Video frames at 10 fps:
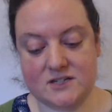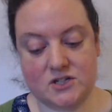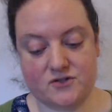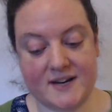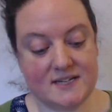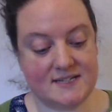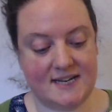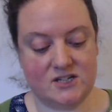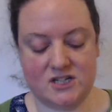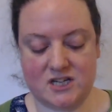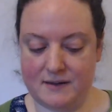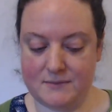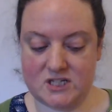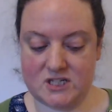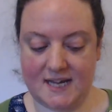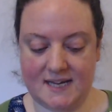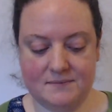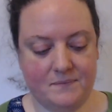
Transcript: straight stitch sewing machine?